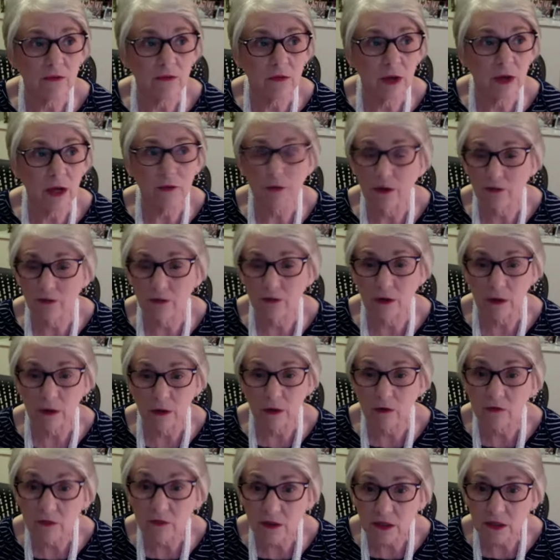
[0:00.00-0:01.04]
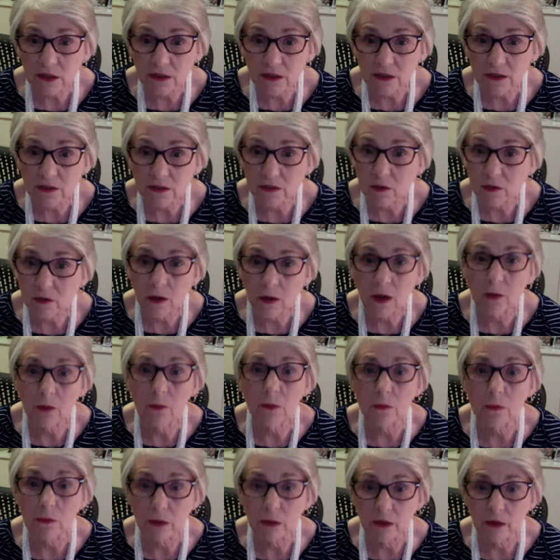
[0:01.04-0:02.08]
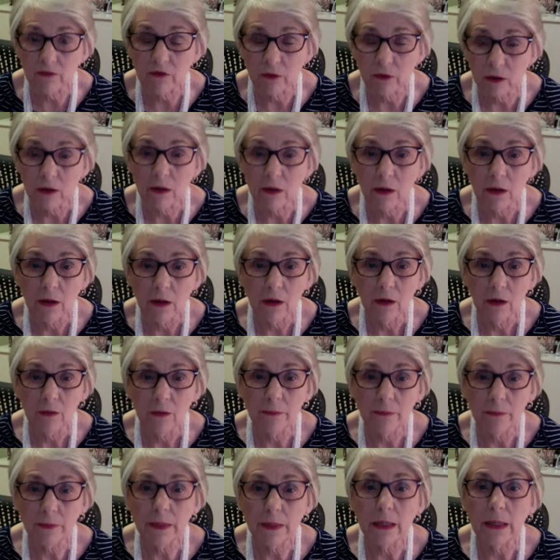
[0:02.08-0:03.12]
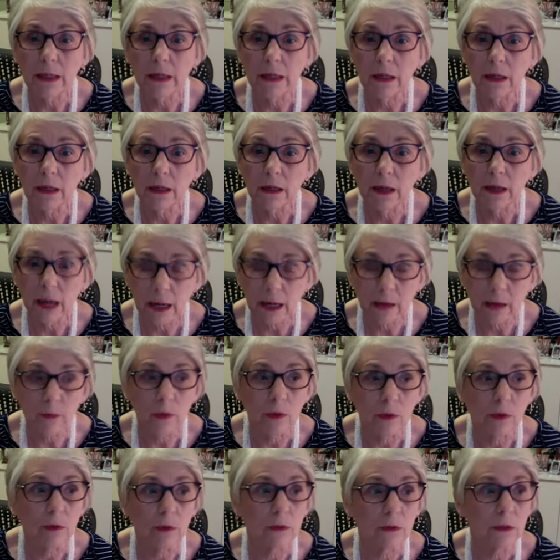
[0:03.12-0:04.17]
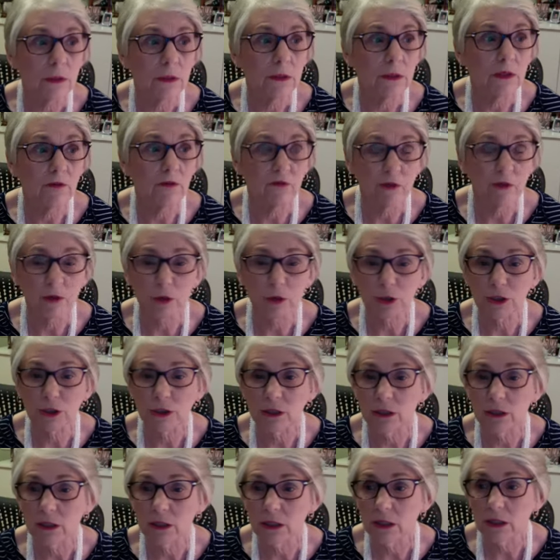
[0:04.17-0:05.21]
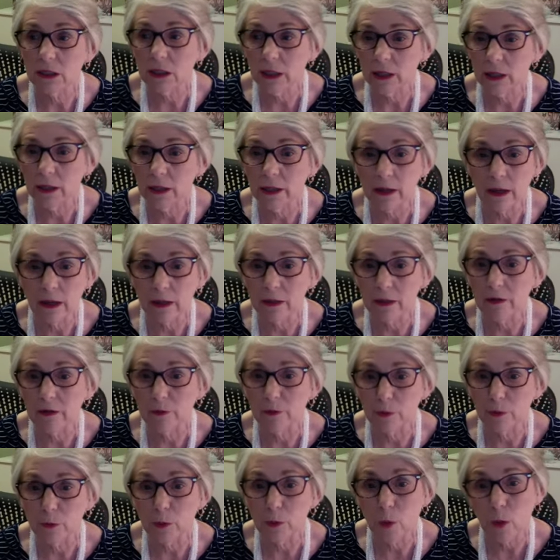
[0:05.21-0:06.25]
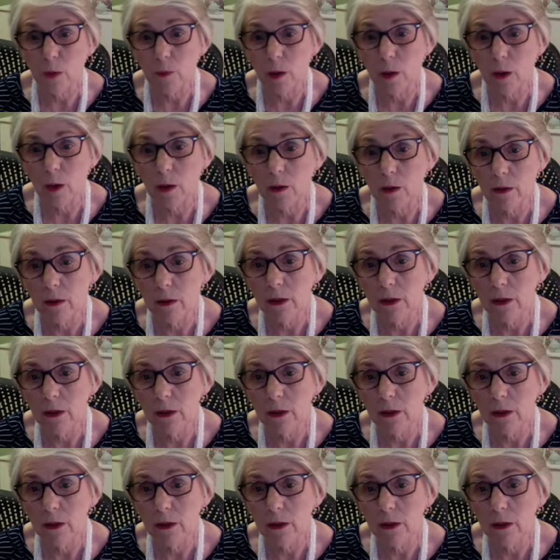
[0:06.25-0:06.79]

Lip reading: I'll never get over this, or I will never be able to function in any kind of new normal.